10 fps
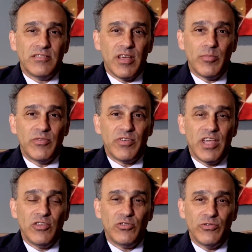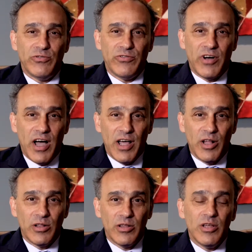the type of case you
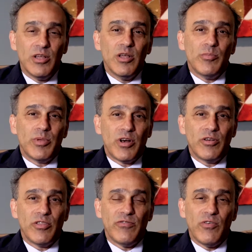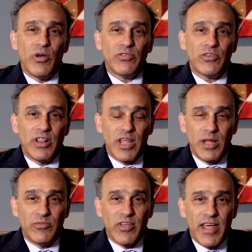file, but under the False
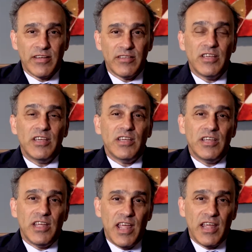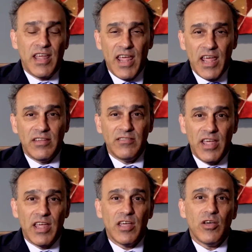Claims Act, it can
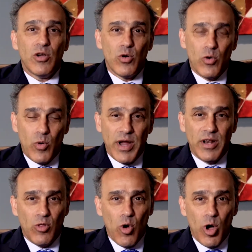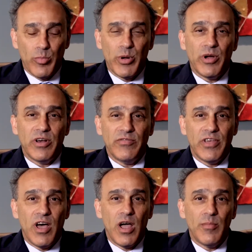take quite a long period of
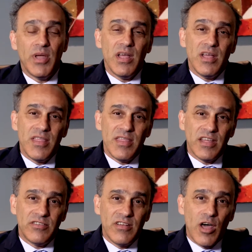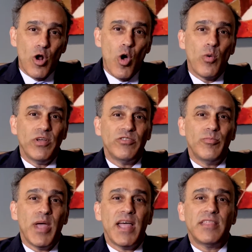time. That's not always a
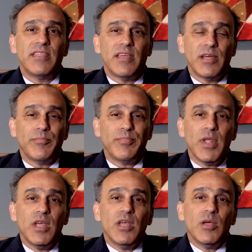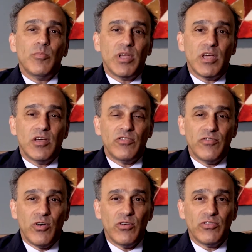bad thing, because the
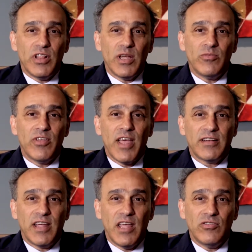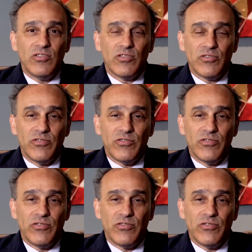False Claims Act cases are